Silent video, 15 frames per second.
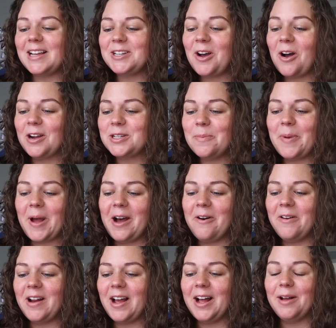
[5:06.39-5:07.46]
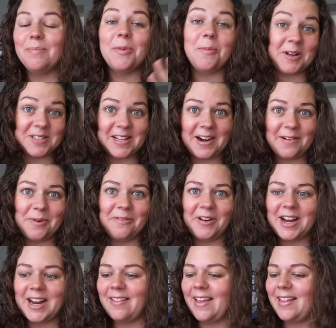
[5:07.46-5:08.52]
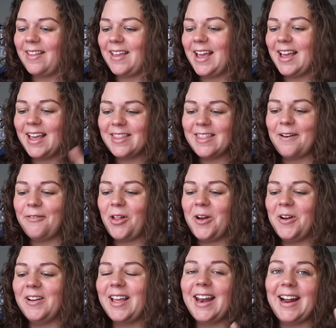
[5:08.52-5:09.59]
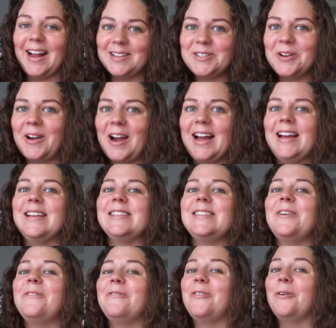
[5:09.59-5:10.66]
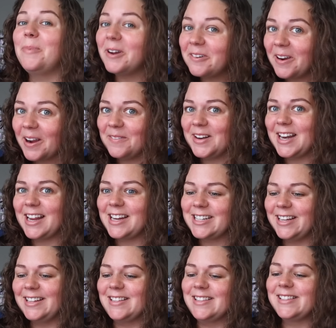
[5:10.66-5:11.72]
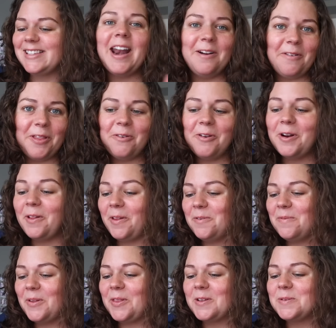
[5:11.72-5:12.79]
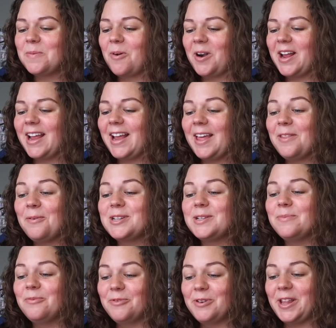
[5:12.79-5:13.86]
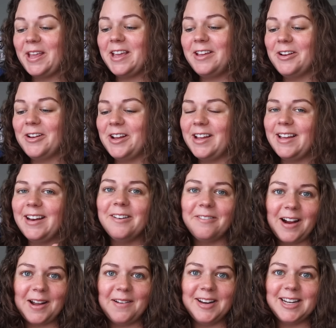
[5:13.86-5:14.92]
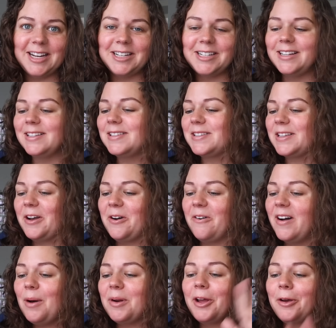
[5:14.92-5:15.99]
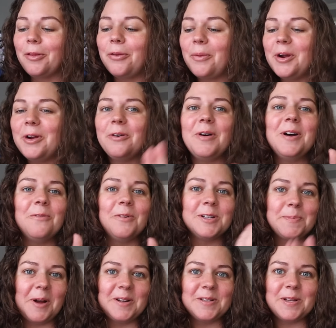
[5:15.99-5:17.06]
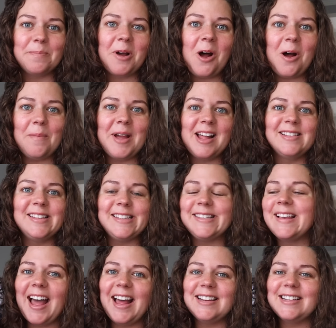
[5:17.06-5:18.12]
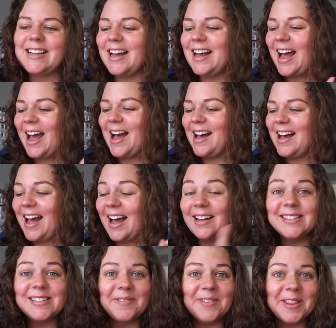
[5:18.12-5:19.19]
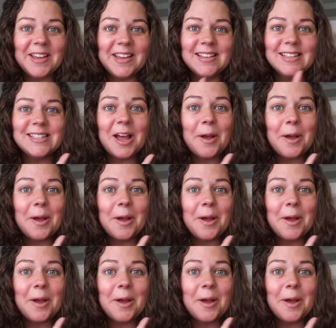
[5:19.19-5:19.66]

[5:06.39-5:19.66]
I talked about um, the books that I've been reading lately in that vlog, and I asked you guys for book recommendations. And I read through it a little bit this morning there were some really good recommendations. So I wanna go through, respond to some comments, and uh, add some of these